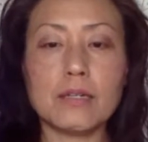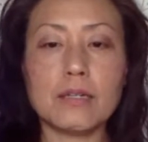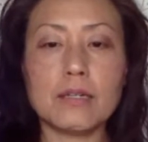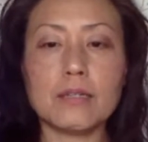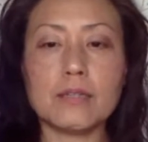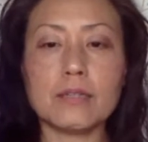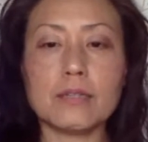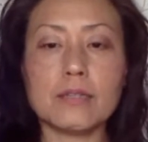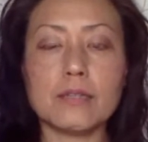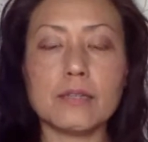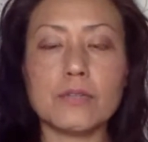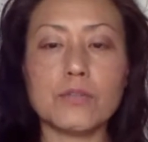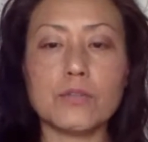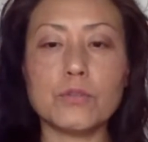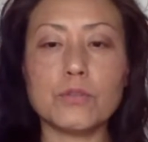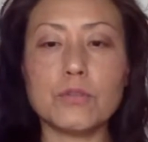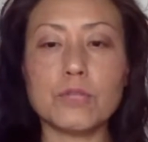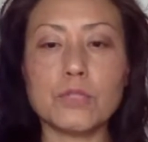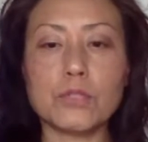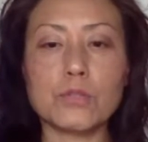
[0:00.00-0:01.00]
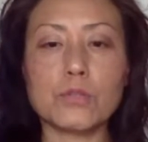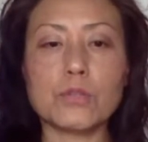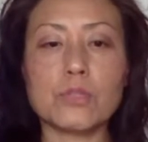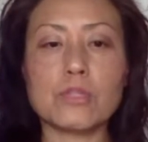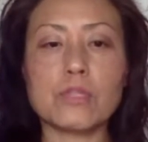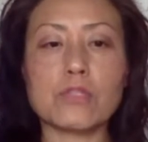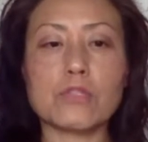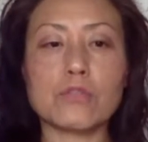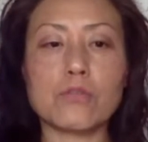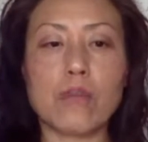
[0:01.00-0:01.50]
and everyone being so
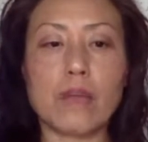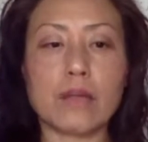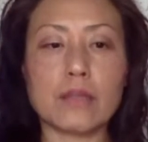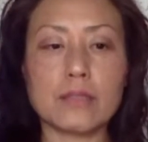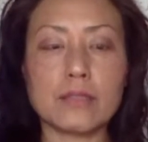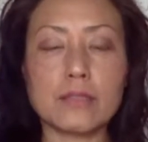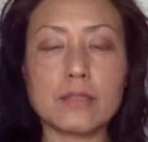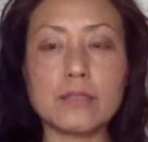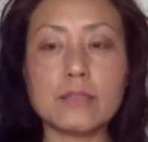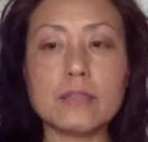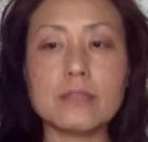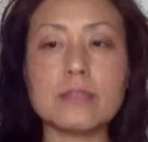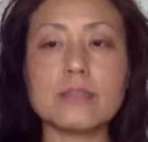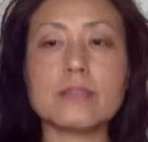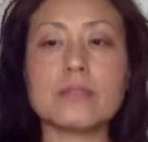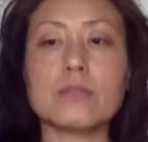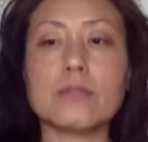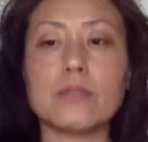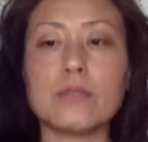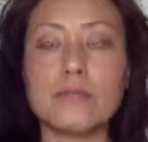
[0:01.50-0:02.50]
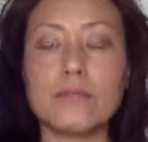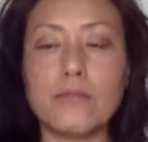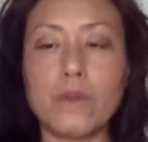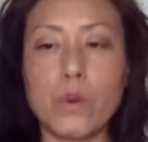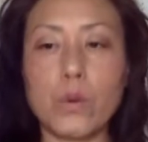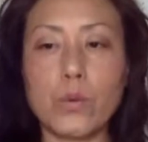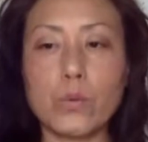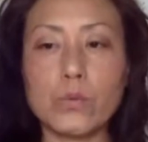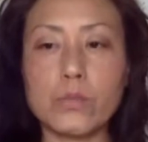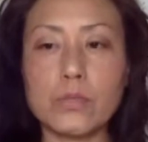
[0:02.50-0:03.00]
distracted with the
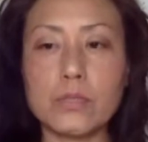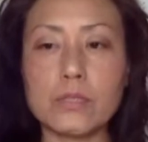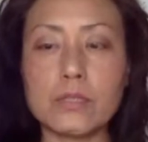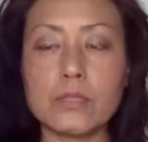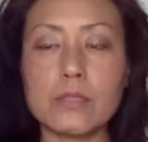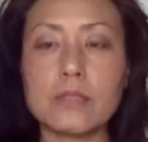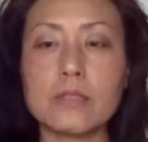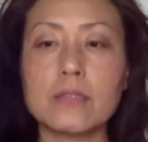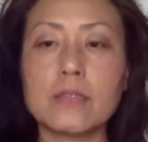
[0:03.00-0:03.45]
phones,